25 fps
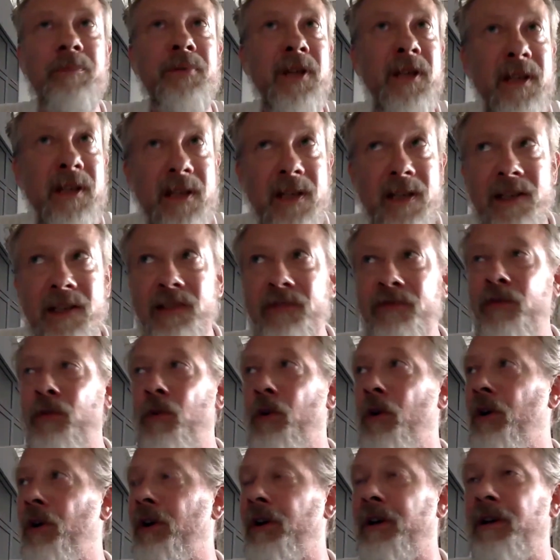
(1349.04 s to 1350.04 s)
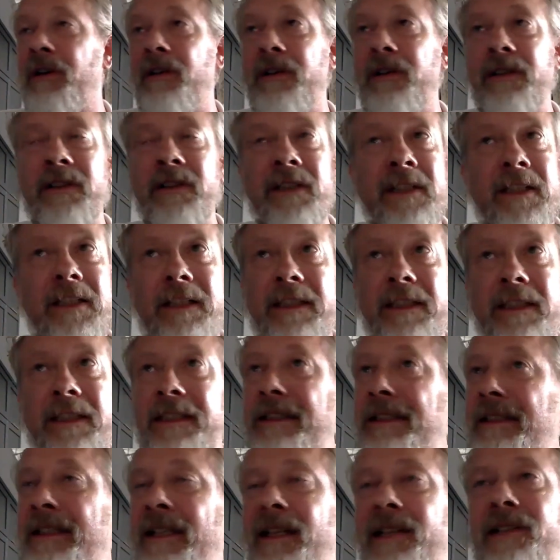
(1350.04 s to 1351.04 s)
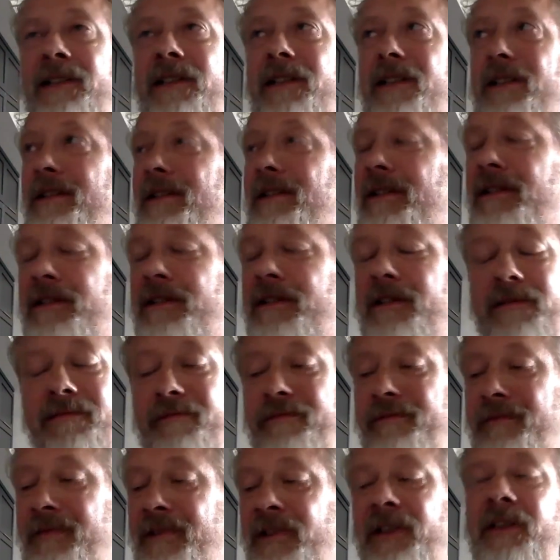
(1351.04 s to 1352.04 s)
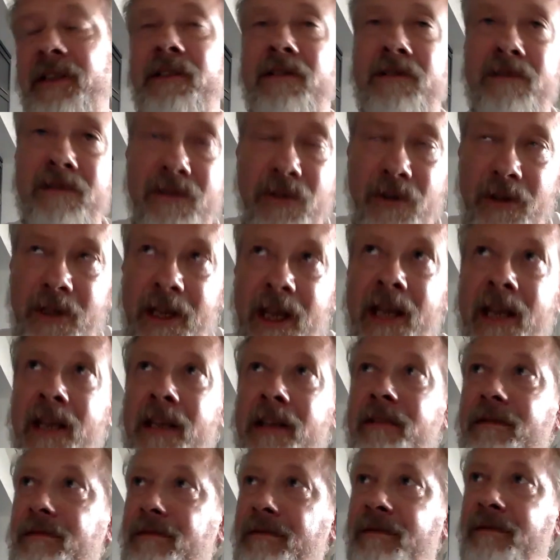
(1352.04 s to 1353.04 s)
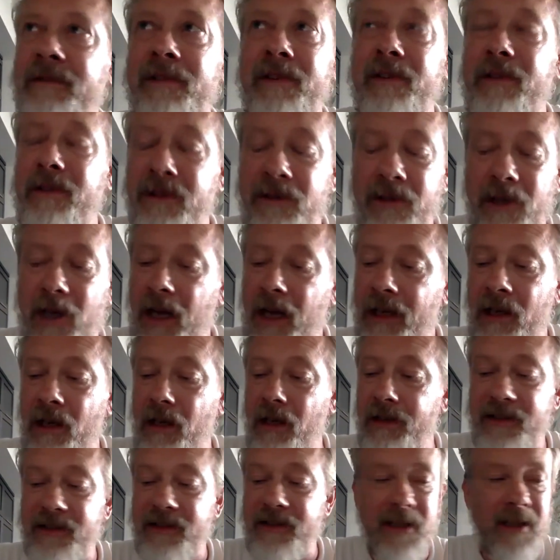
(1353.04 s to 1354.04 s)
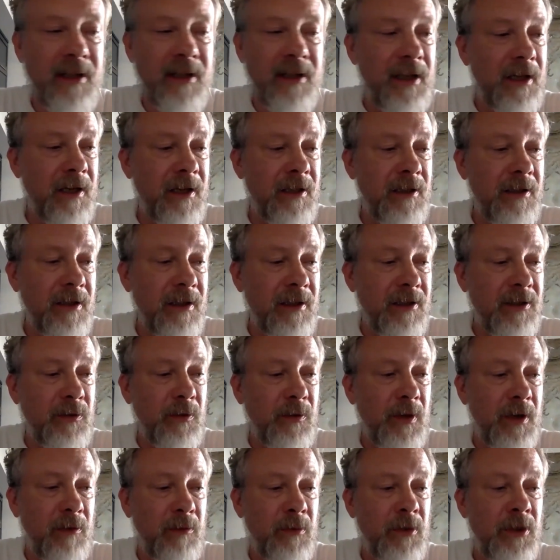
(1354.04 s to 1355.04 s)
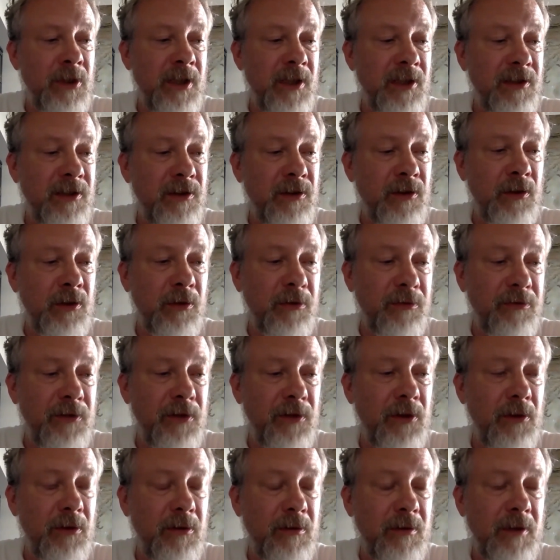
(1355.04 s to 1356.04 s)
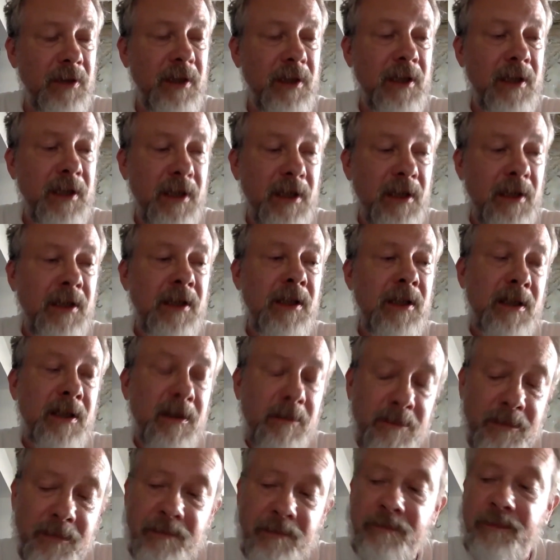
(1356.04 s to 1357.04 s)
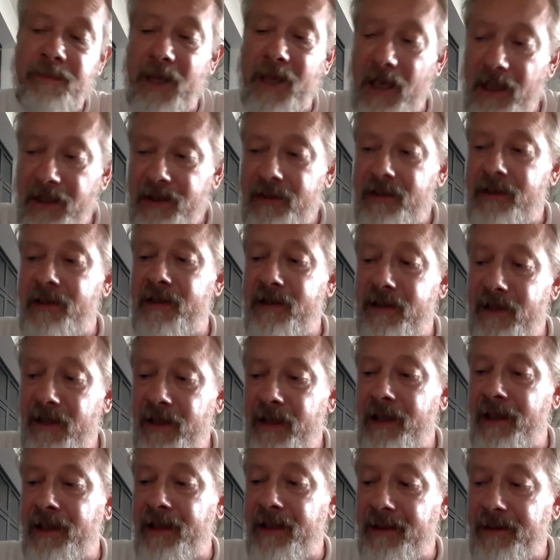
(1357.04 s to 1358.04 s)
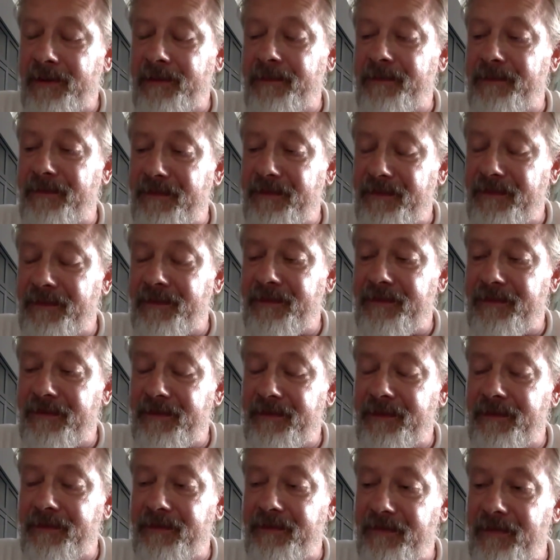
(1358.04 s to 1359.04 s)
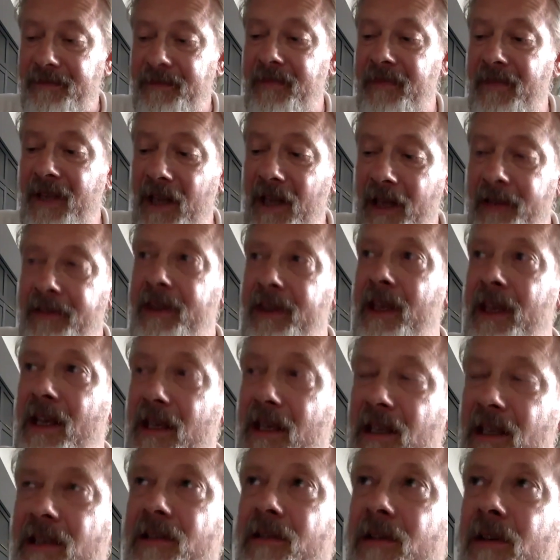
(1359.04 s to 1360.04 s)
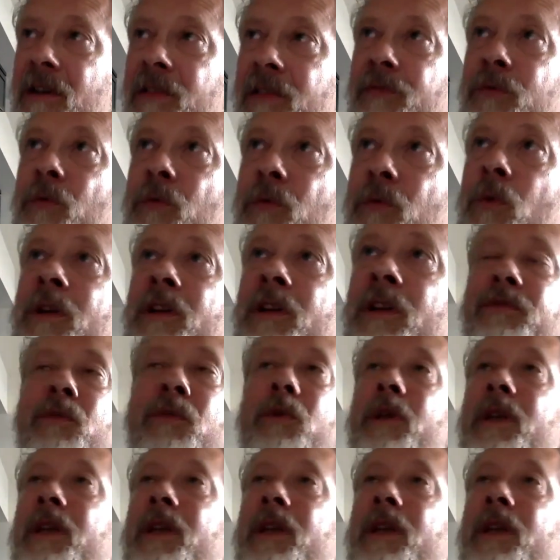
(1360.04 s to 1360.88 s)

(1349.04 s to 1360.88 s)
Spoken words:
peace, doesn't today. I can't see that in Sweden. We're just too few. But I think if we